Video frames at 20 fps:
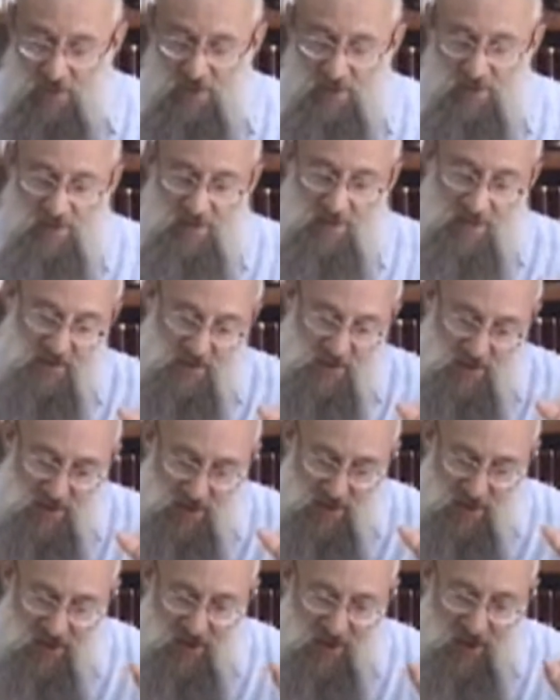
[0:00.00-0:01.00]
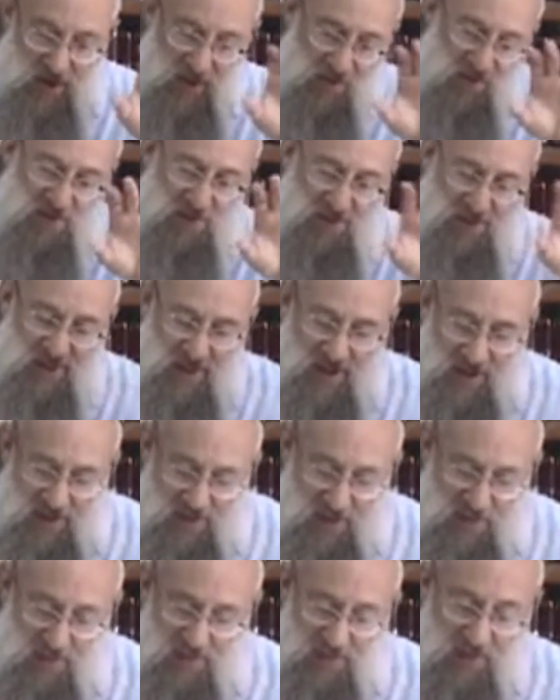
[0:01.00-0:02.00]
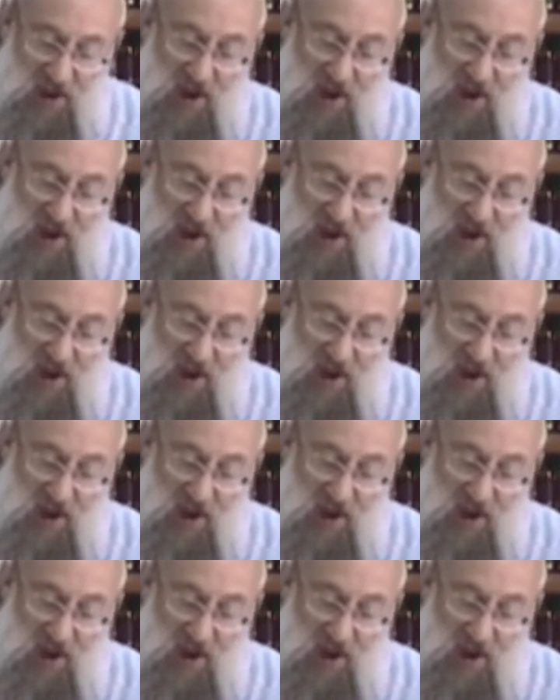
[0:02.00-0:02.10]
he's the on the side of the river.